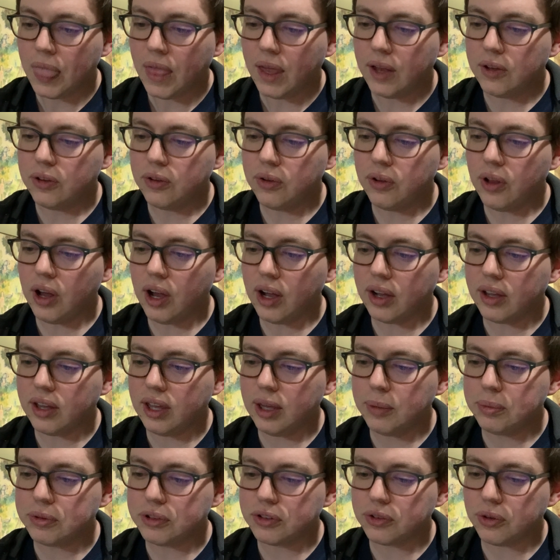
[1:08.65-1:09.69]
And do not
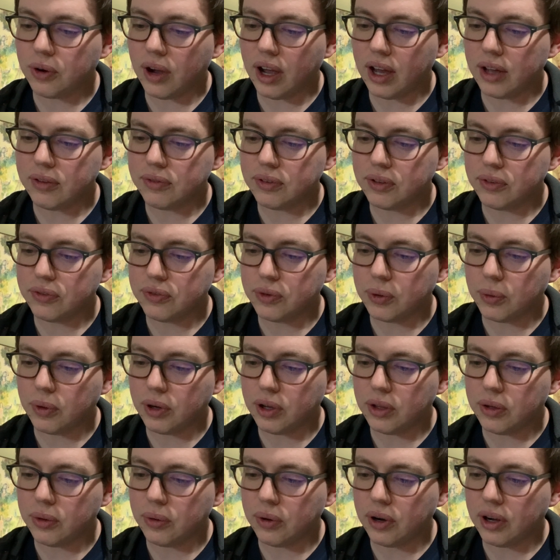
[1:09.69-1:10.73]
keep striving for
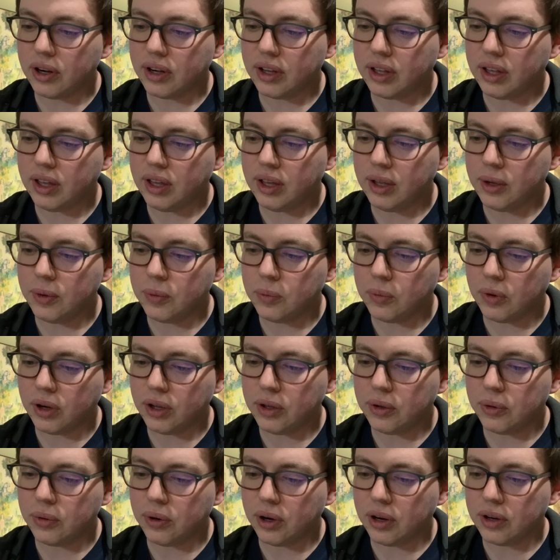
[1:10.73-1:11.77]
what you are to eat and
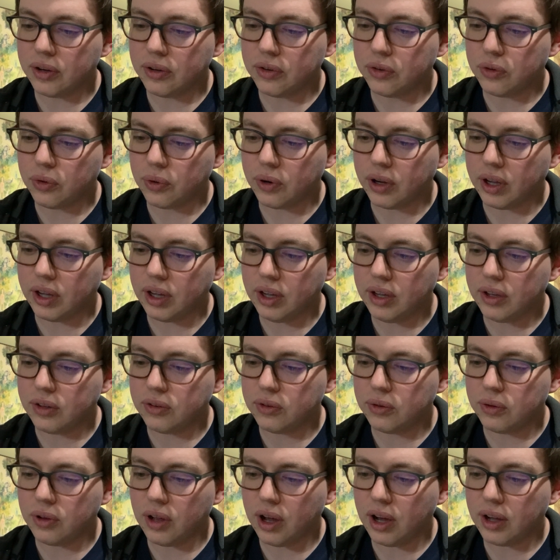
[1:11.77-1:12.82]
what you are to drink,
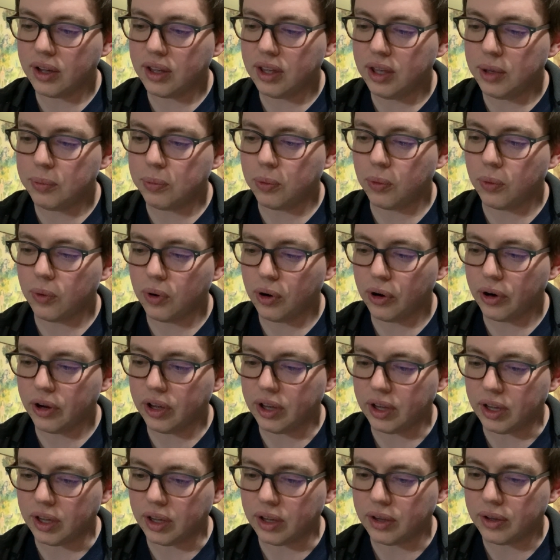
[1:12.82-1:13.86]
and do not keep
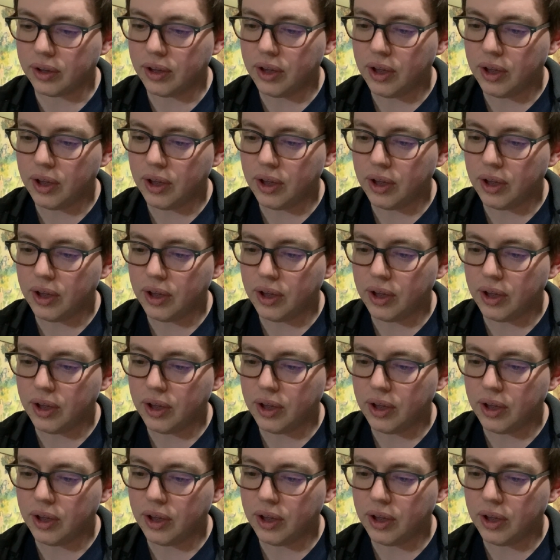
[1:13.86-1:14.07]
worrying.